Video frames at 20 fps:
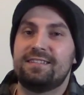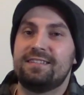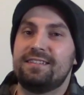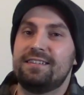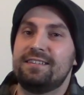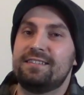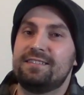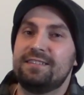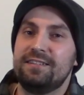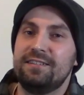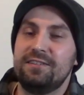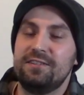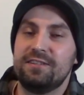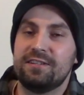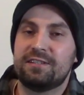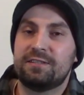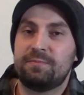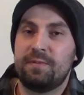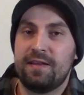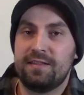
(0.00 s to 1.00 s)
It's a little
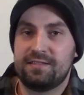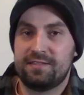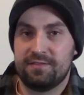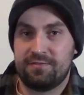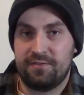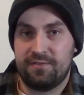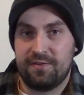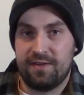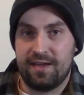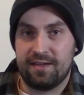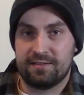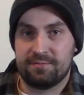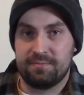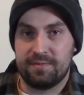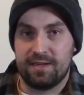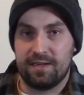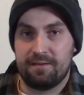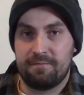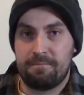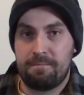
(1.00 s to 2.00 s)
expensive, if you ask
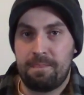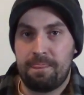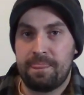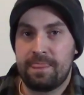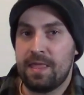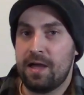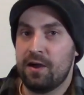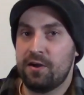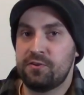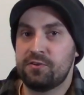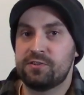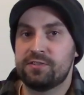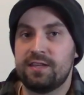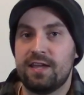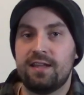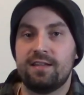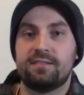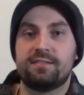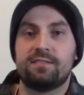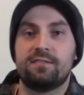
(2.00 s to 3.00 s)
me. Now, I
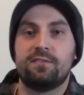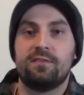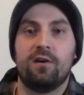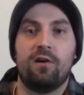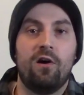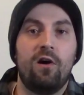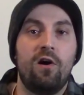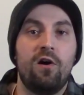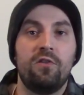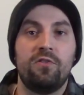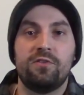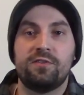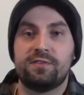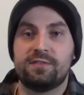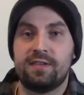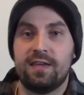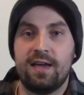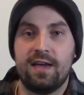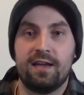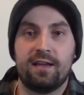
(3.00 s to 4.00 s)
understand it's all this
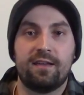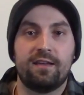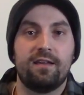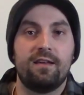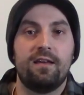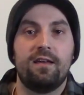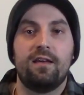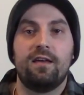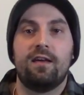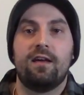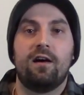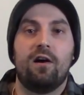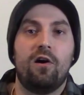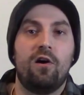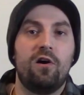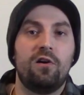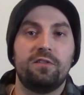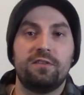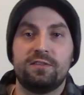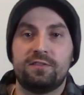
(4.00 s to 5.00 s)
tech,
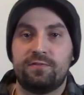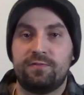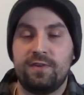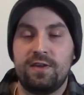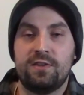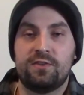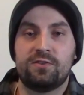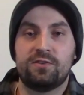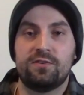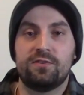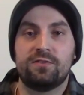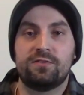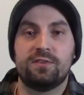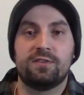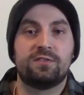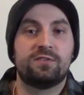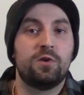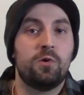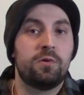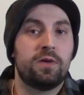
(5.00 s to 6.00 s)
all these features,
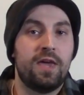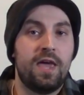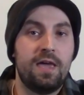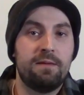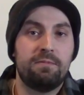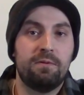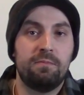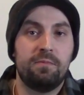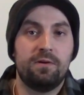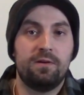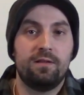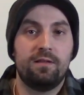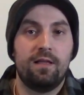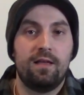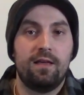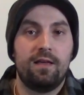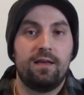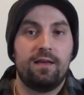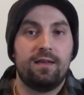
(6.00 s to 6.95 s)
it's so capable.